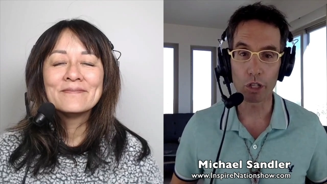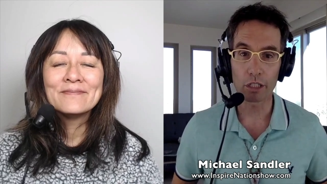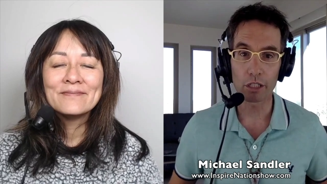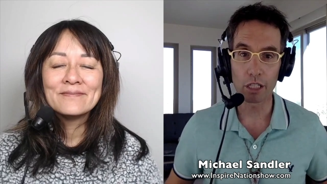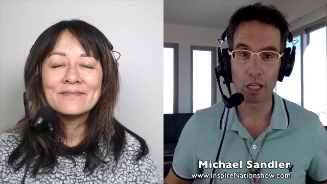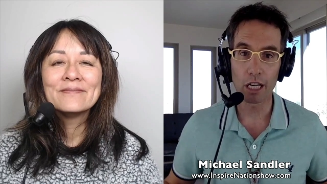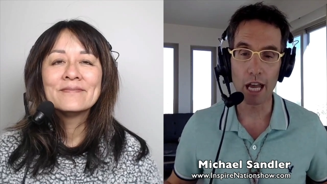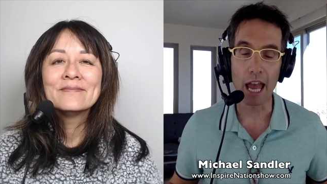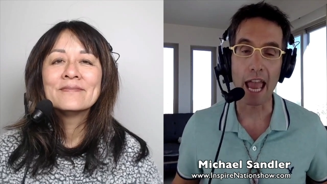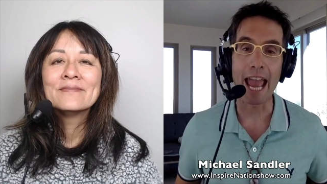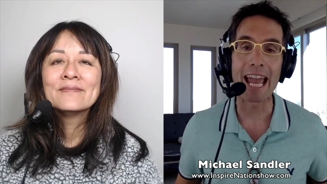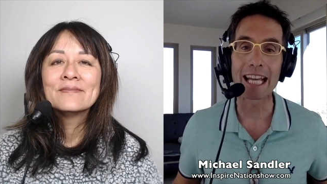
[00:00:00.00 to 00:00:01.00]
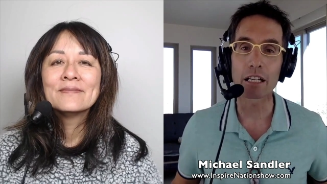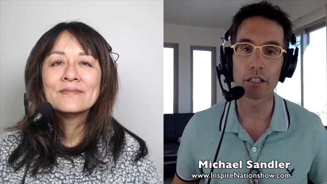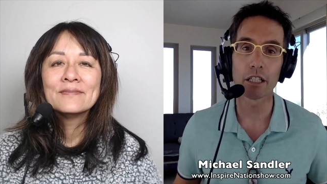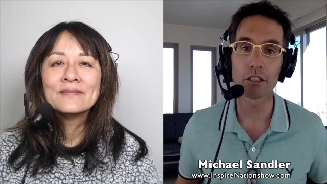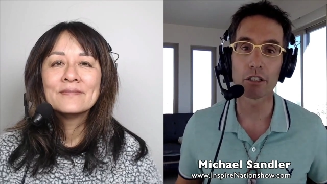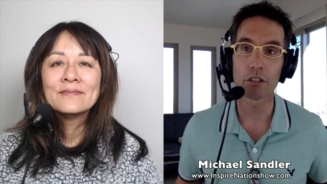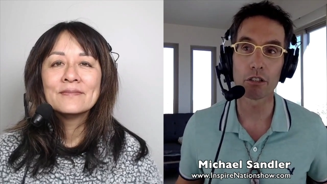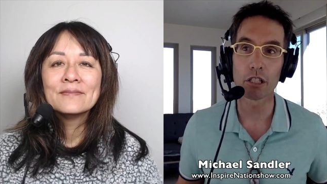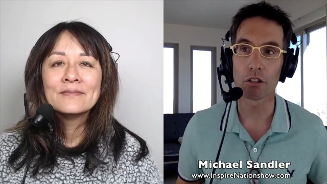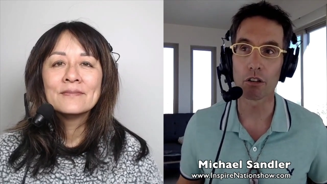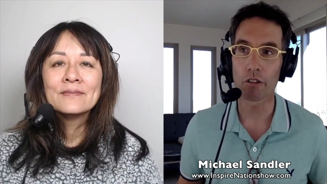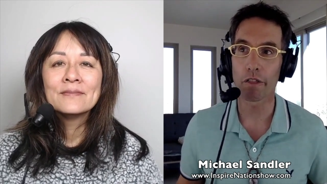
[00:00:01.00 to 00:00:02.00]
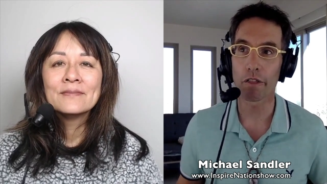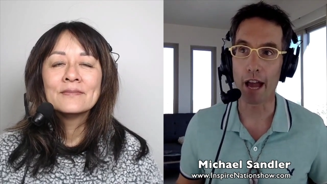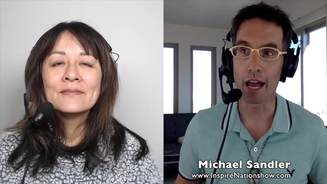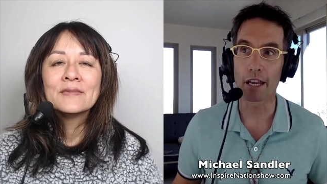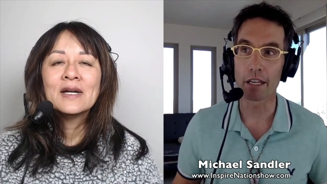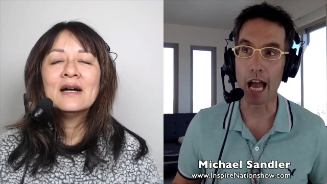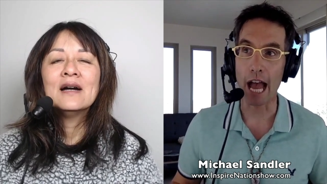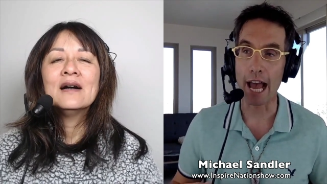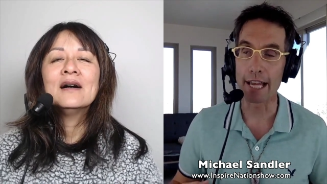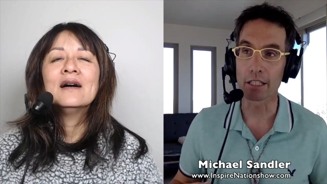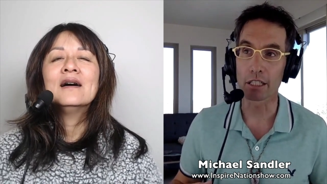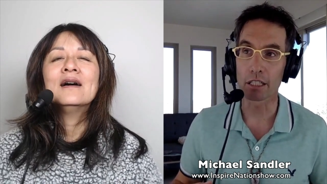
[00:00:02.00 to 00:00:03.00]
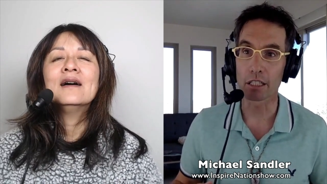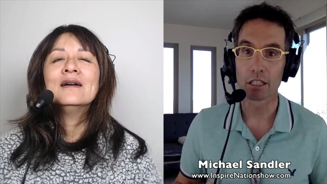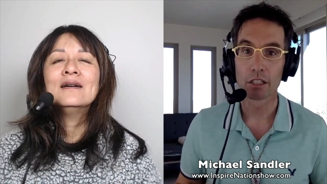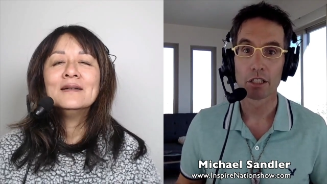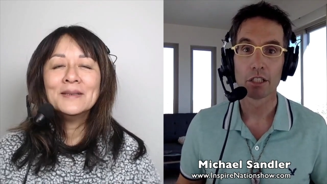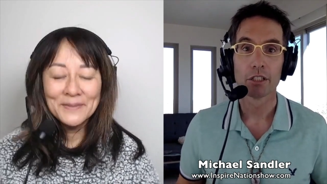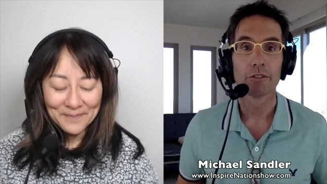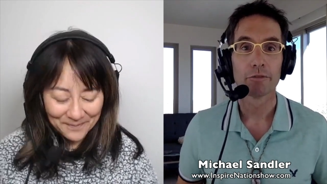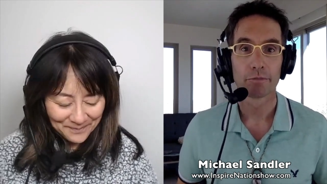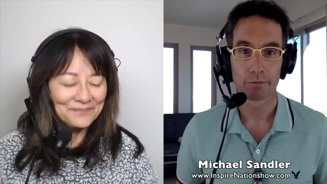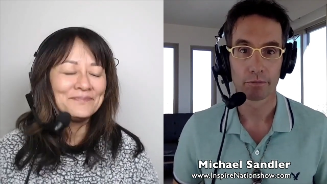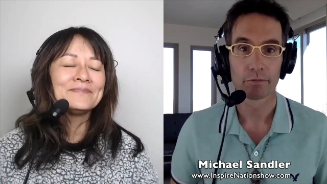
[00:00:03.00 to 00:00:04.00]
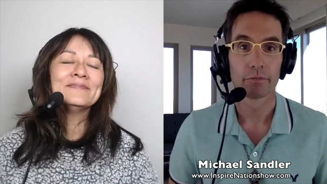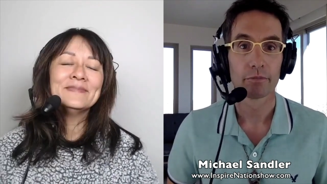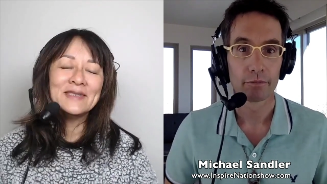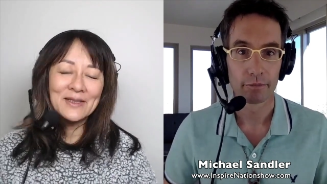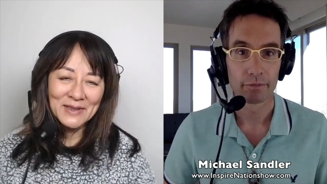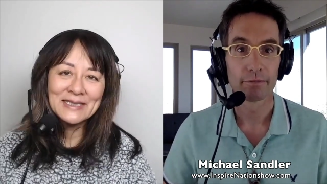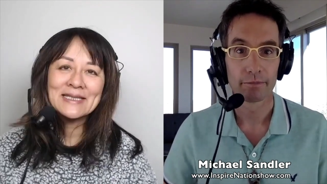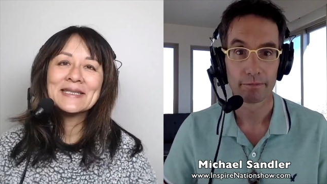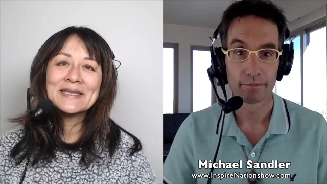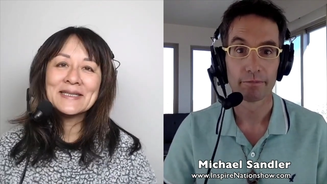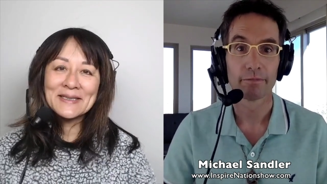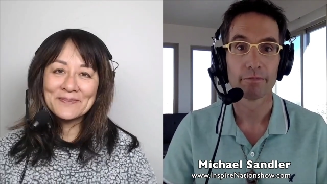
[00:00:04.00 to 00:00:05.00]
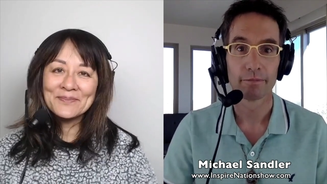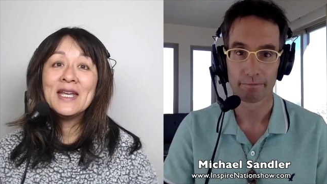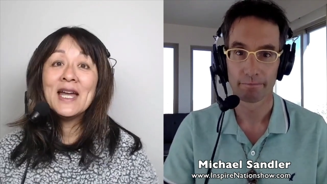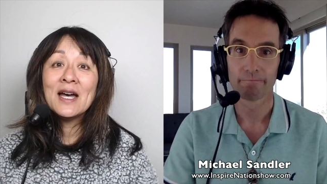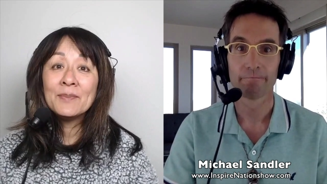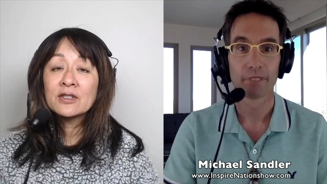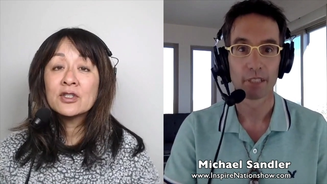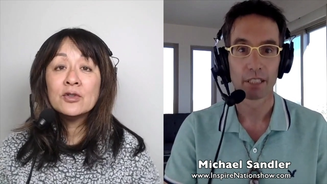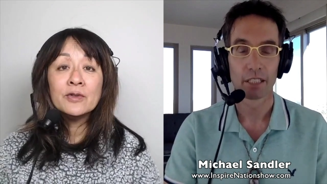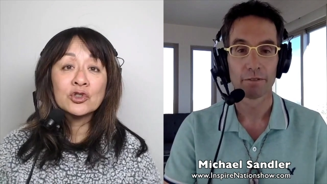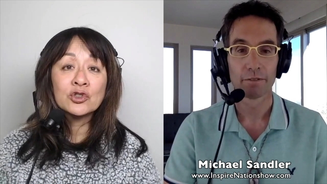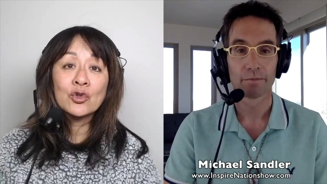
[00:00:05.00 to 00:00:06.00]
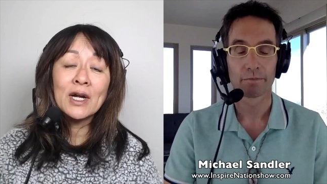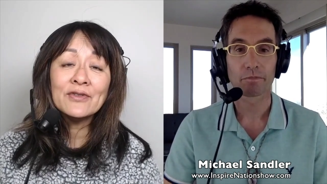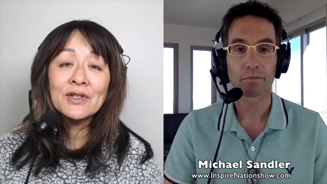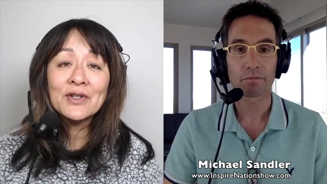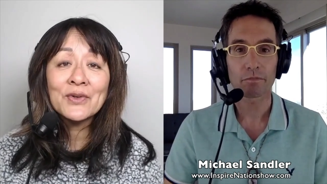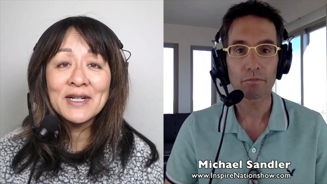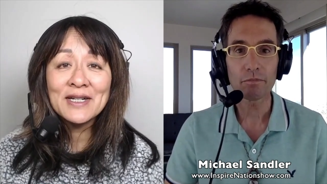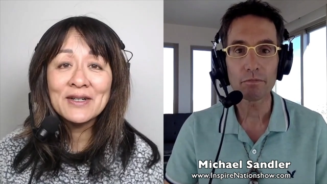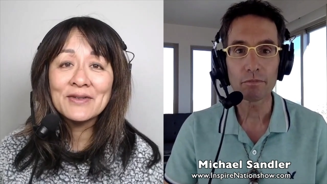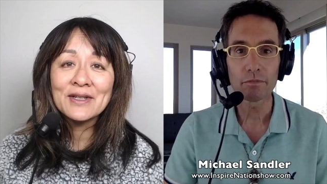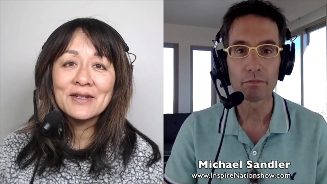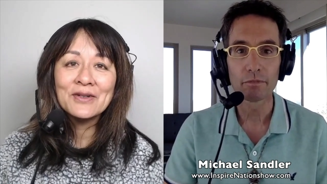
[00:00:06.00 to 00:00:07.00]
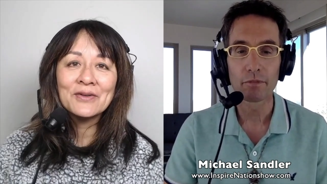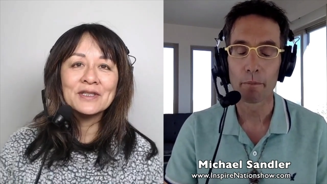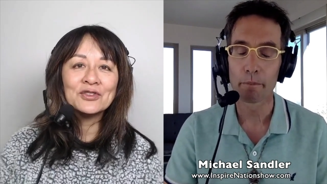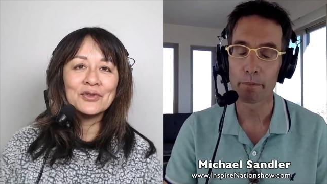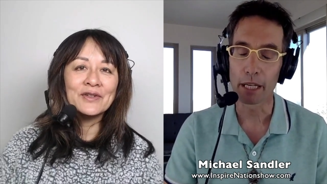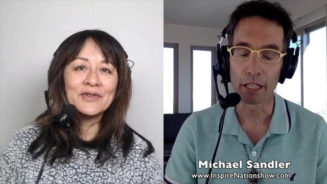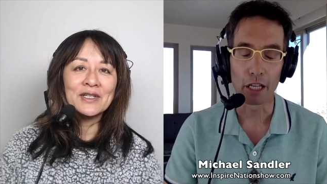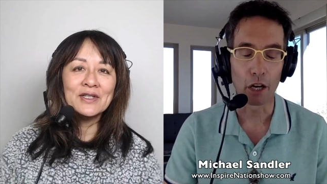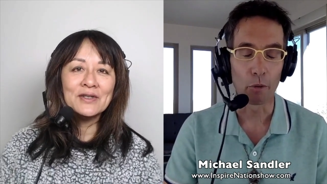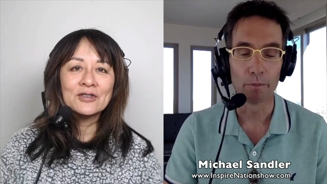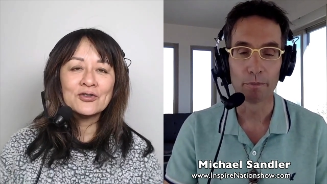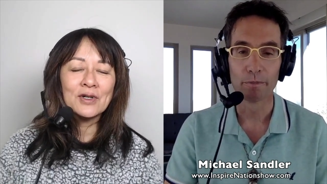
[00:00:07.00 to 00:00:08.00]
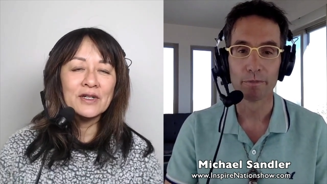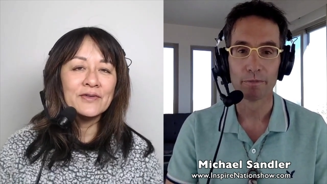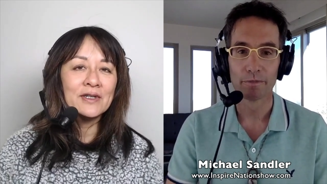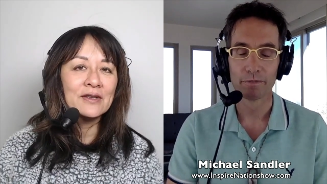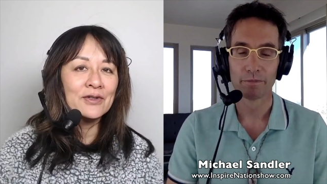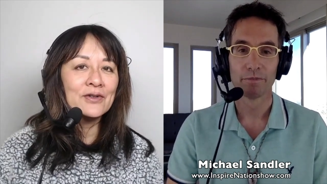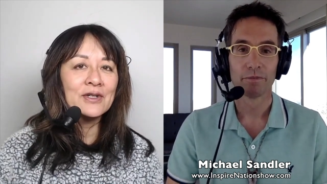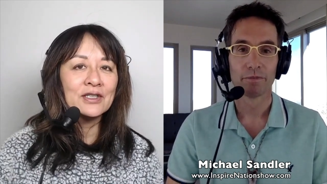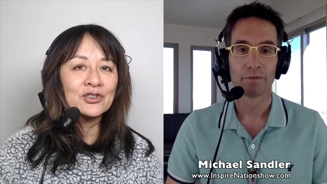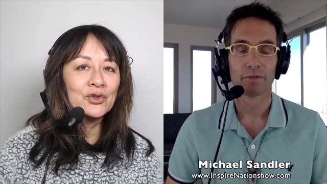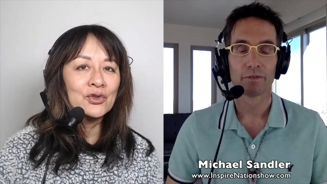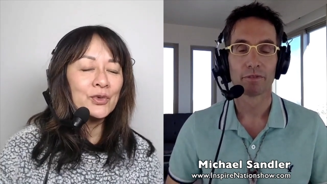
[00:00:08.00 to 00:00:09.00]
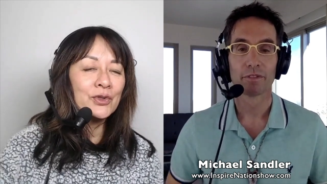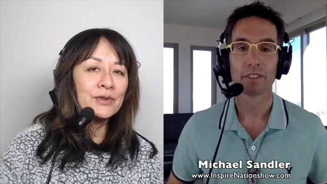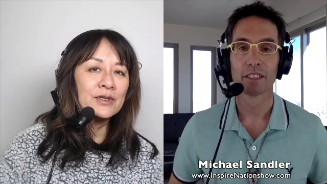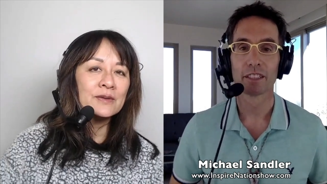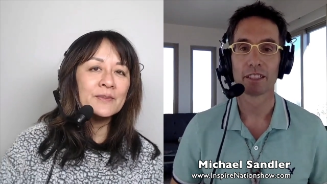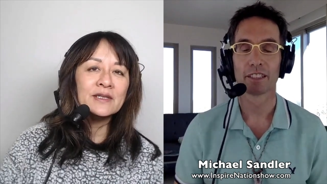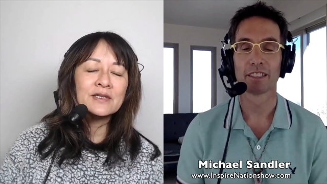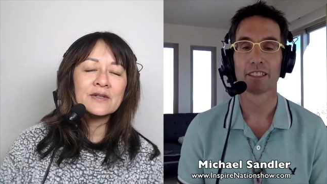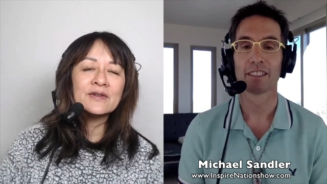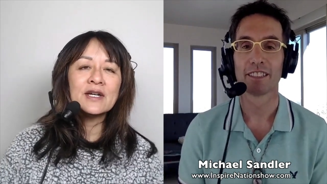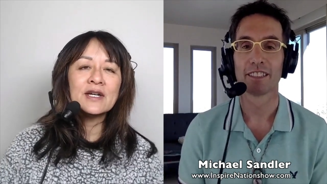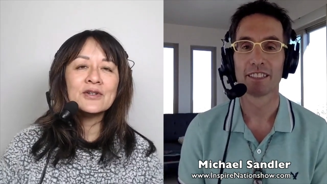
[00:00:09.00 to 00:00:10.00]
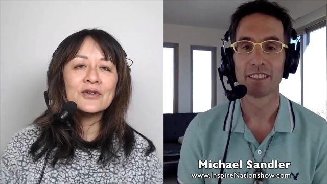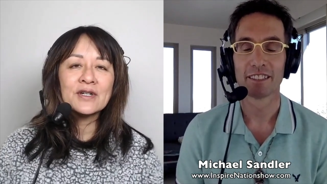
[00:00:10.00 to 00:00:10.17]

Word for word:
Speaker 1: hooked in, anchored into the earth, and, uh, and ah,
Speaker 2: that makes sense. Yeah, because you were traveling around, like you're like driving here, driving there, not sure where you're going to be. So now you're